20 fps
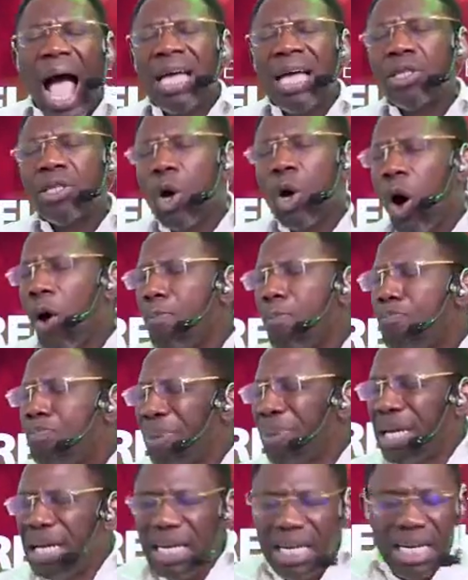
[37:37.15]
and
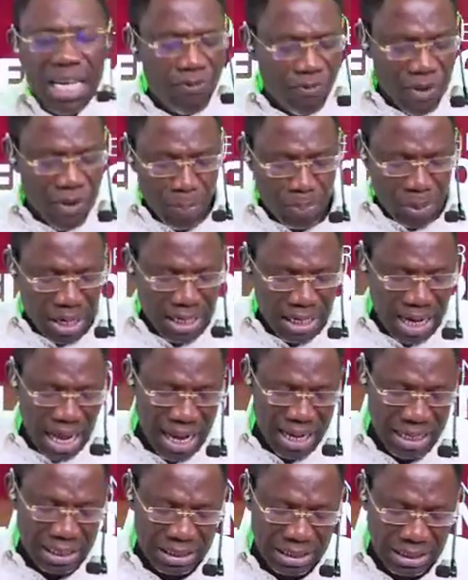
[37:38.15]
unbelievably
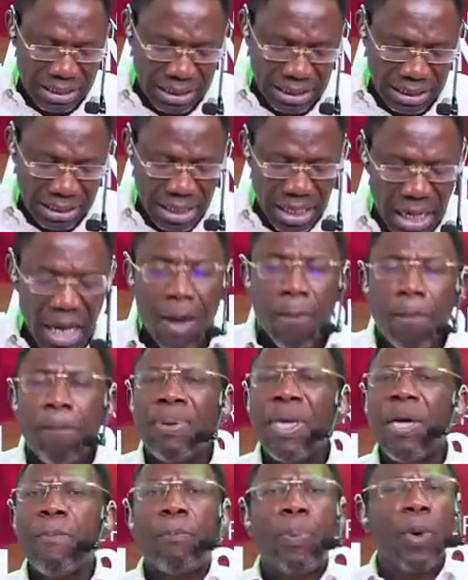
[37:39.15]
nice.
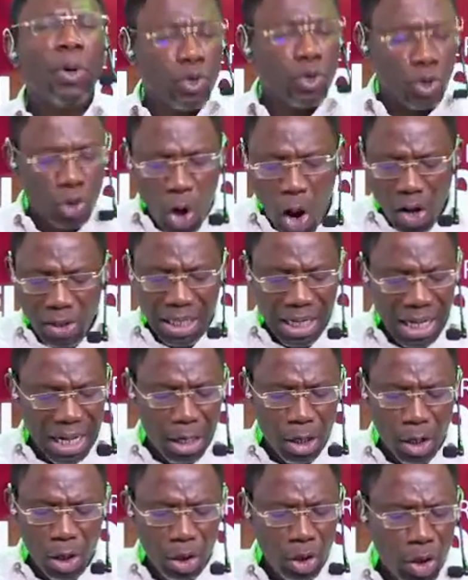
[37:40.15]
People talk
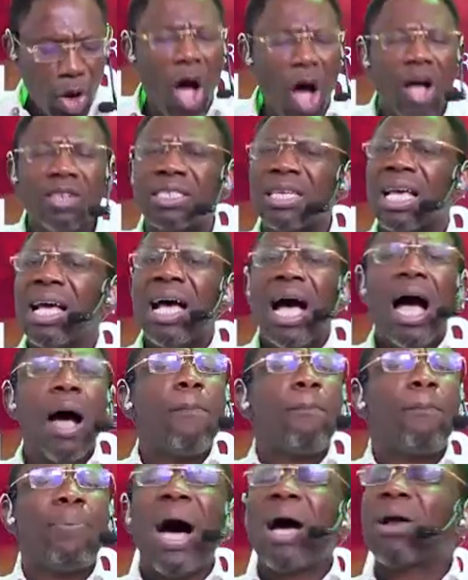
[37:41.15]
a lot
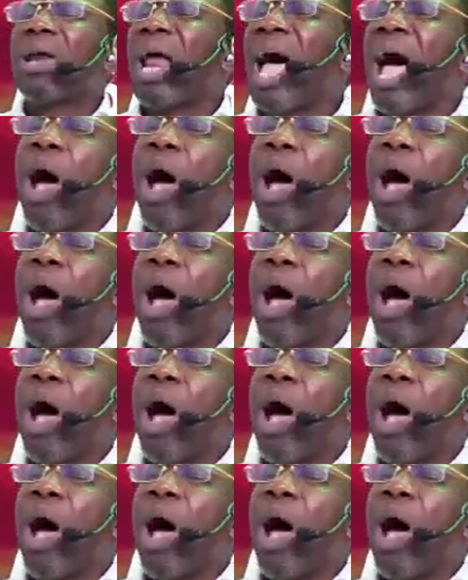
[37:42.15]
about